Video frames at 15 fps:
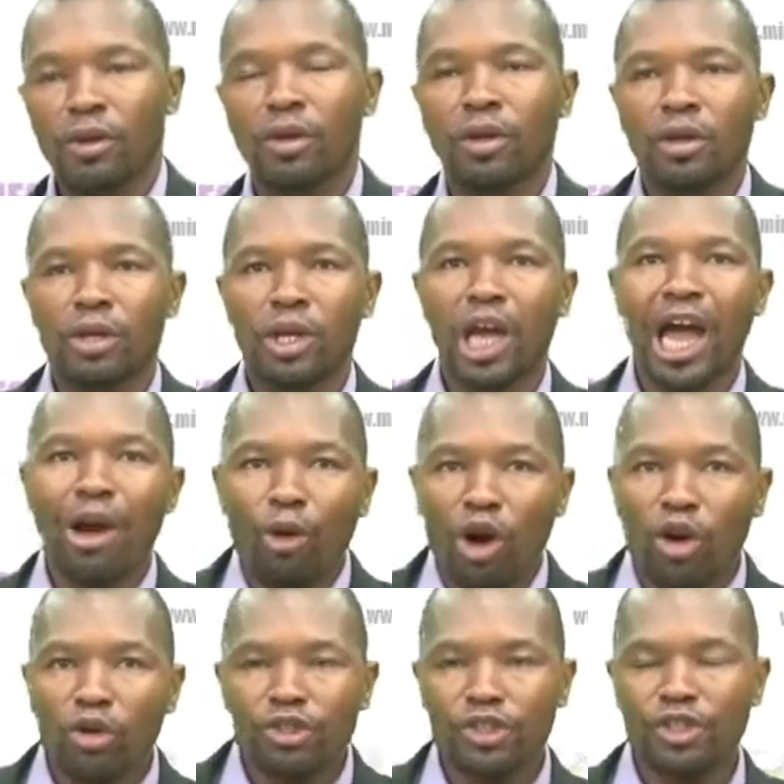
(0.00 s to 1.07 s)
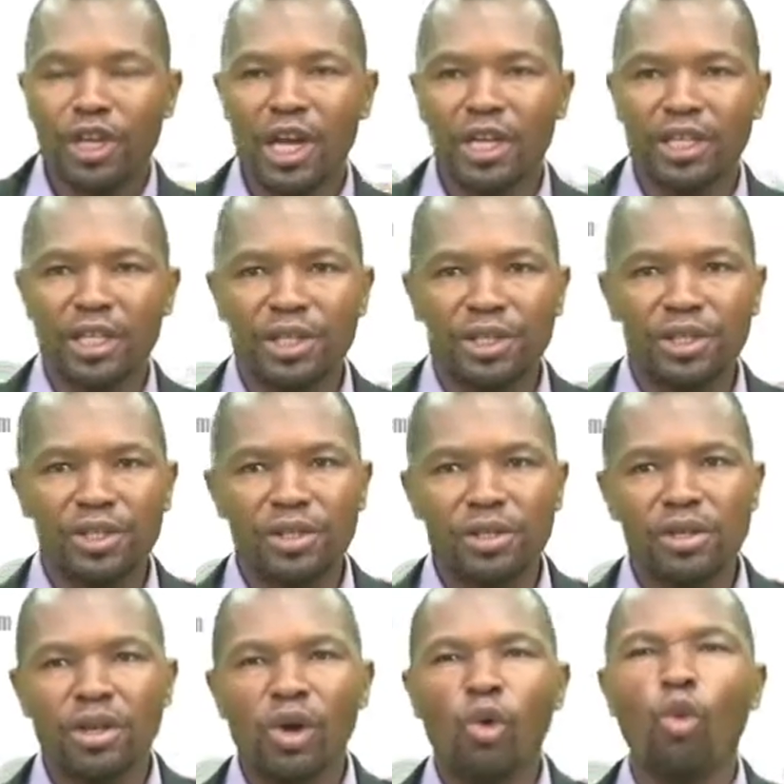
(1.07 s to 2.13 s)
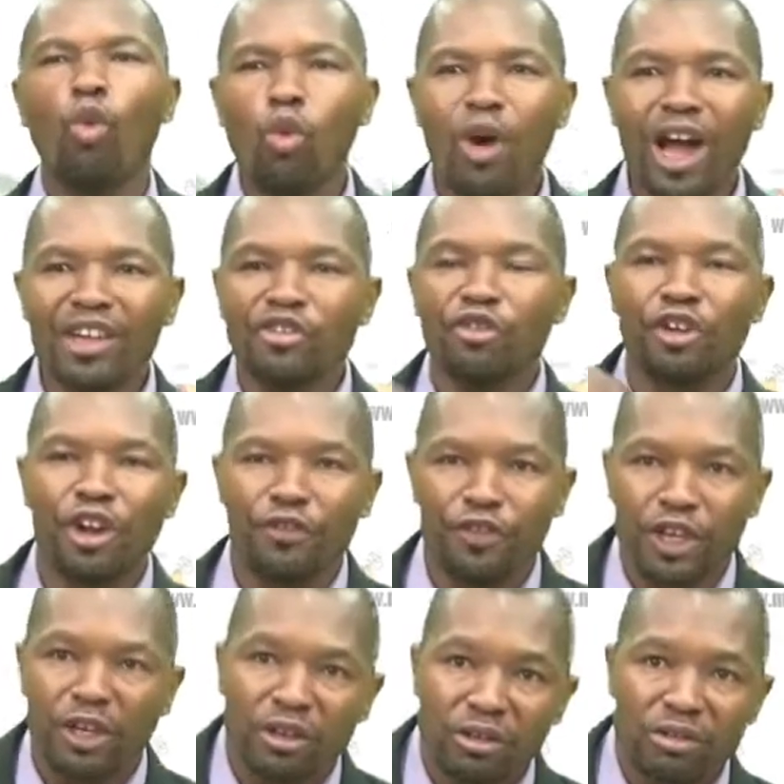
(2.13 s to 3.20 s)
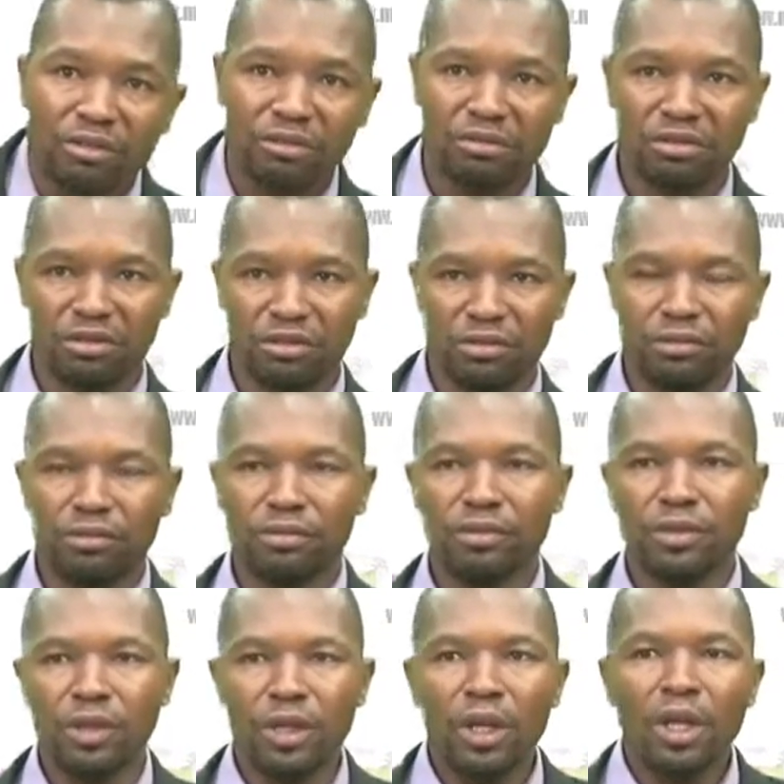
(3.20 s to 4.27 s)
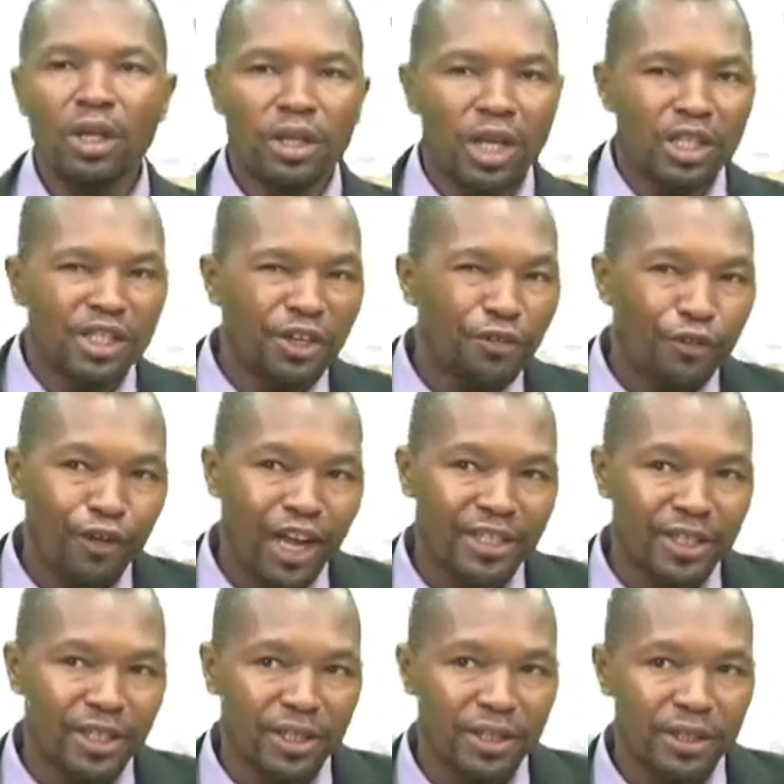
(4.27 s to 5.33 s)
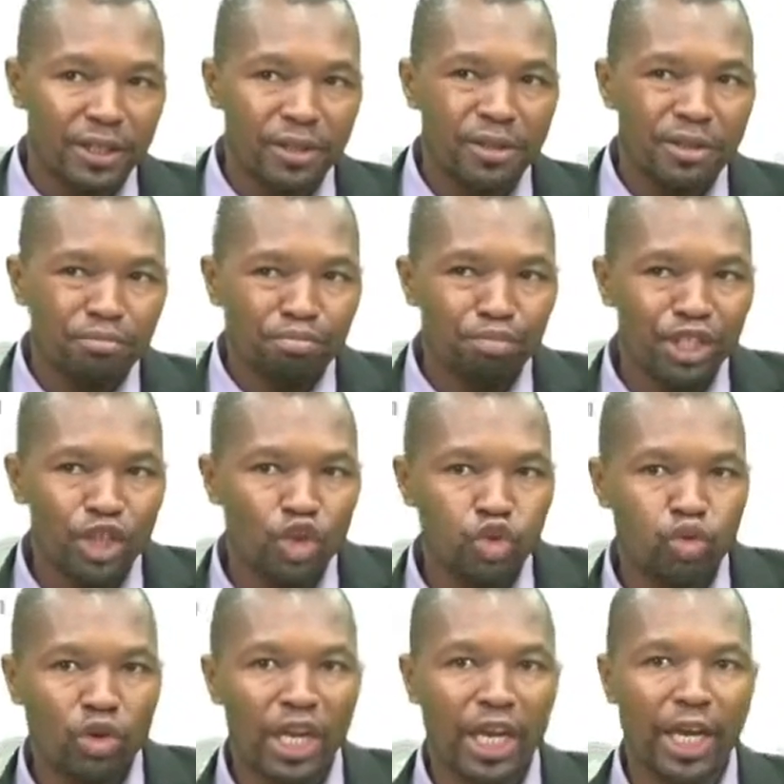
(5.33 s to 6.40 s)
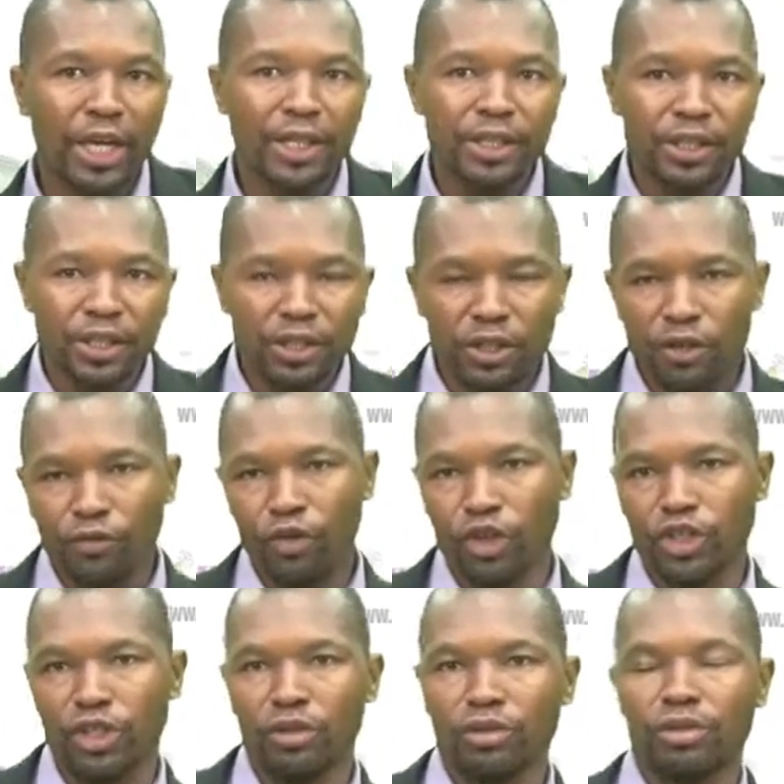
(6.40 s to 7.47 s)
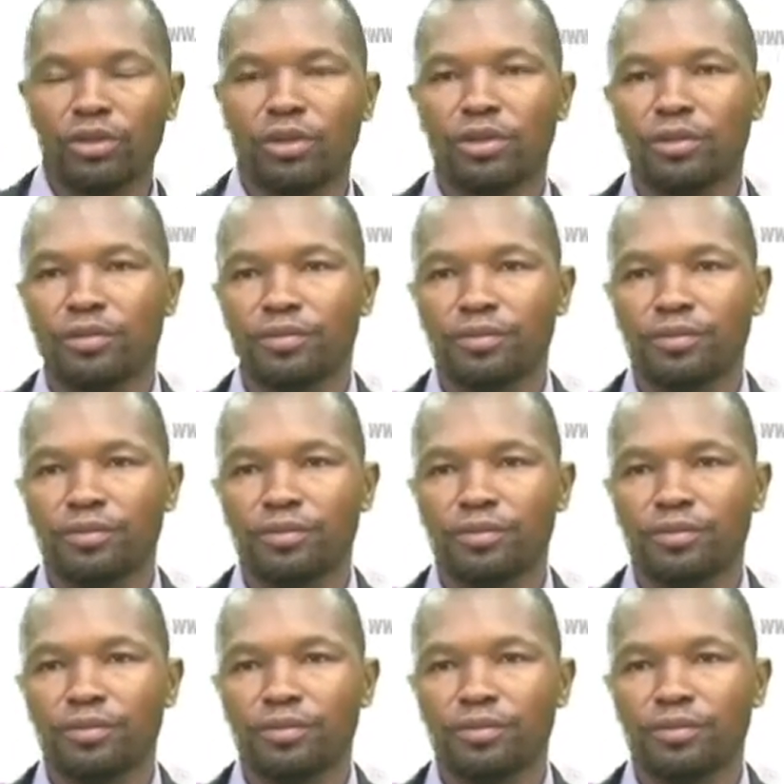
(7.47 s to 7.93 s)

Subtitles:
Now, our concern is, what revealed the differences between the fossils?